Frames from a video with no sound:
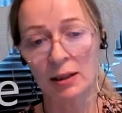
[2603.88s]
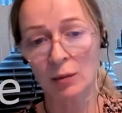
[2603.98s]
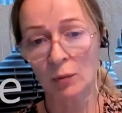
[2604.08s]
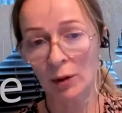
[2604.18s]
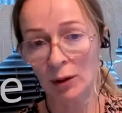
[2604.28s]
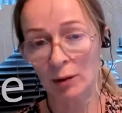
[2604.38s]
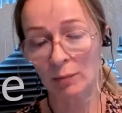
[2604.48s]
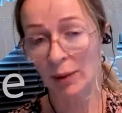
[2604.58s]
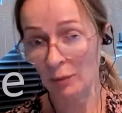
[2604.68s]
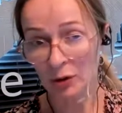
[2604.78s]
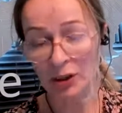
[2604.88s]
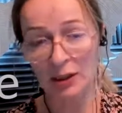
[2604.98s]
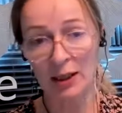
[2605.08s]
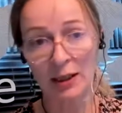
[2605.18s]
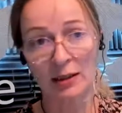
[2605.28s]
where member
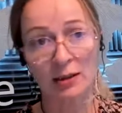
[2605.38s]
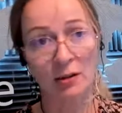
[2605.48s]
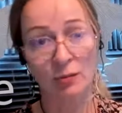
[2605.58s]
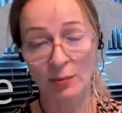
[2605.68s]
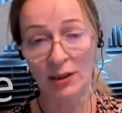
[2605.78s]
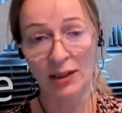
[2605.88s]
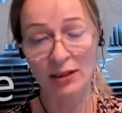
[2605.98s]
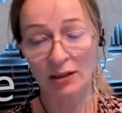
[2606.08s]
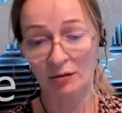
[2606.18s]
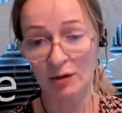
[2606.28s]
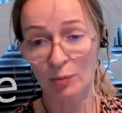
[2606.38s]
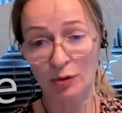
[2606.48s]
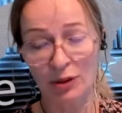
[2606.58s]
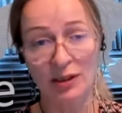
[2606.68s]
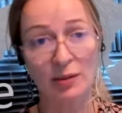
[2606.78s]
state representatives
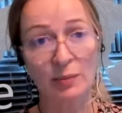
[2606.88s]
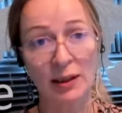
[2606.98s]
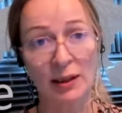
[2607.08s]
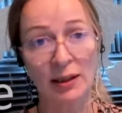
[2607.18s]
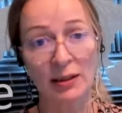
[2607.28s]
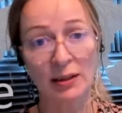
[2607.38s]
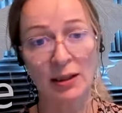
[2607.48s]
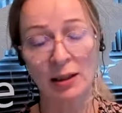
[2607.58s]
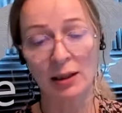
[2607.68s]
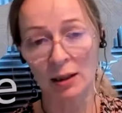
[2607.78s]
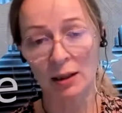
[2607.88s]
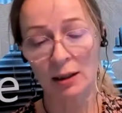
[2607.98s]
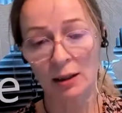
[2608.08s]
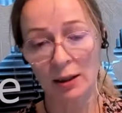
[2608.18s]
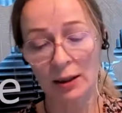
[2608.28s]
participate
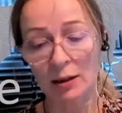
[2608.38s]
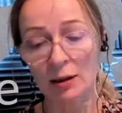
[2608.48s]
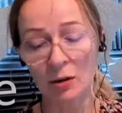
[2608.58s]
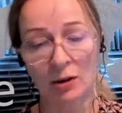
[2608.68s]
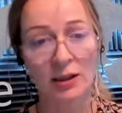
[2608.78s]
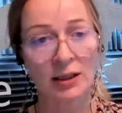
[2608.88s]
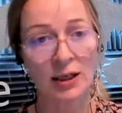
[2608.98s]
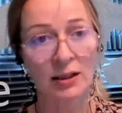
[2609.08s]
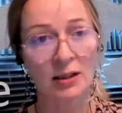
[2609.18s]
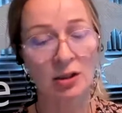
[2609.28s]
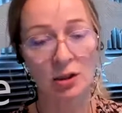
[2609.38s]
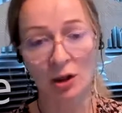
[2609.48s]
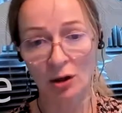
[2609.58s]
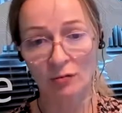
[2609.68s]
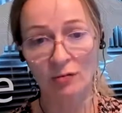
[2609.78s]
in the context
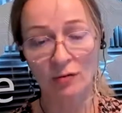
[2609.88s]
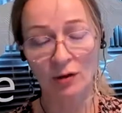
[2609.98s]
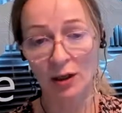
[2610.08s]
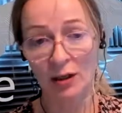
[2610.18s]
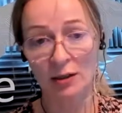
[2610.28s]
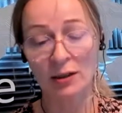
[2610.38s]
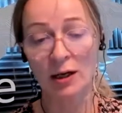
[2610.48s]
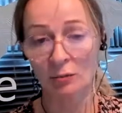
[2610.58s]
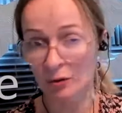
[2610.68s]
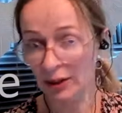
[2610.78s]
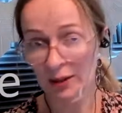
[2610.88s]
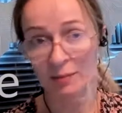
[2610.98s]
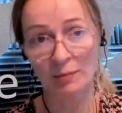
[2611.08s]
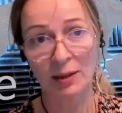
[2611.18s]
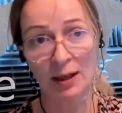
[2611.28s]
of
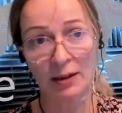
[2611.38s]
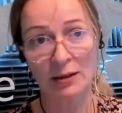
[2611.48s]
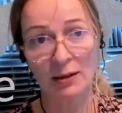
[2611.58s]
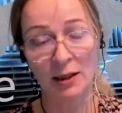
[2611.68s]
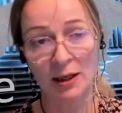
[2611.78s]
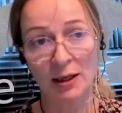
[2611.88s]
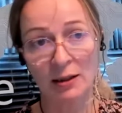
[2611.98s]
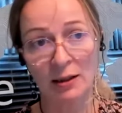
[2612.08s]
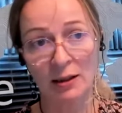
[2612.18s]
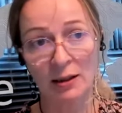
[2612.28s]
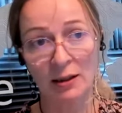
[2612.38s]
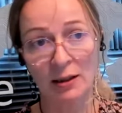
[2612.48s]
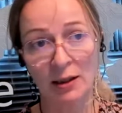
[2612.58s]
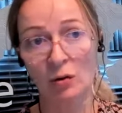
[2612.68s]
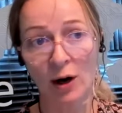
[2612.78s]
terrorism
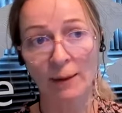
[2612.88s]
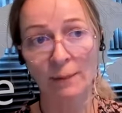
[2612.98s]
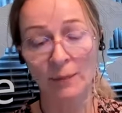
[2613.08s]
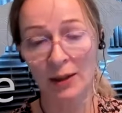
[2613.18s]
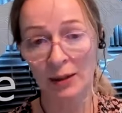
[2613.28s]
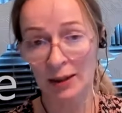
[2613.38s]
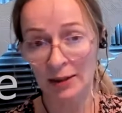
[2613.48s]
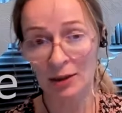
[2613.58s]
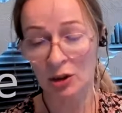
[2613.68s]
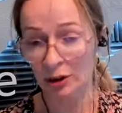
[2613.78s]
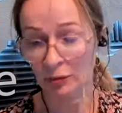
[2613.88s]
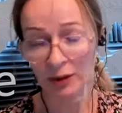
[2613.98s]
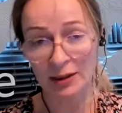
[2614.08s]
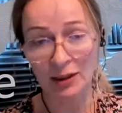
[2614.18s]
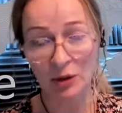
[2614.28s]
and crime against
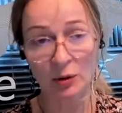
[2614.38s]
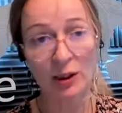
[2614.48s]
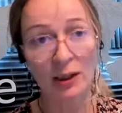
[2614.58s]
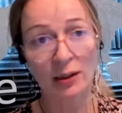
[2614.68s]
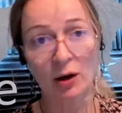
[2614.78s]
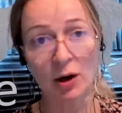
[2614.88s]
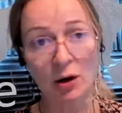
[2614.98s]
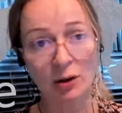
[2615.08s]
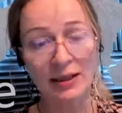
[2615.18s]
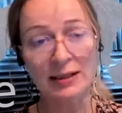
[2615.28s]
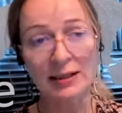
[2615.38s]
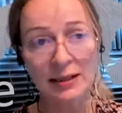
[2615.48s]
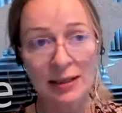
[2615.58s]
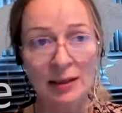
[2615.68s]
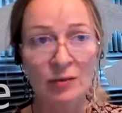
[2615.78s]
children. So there are these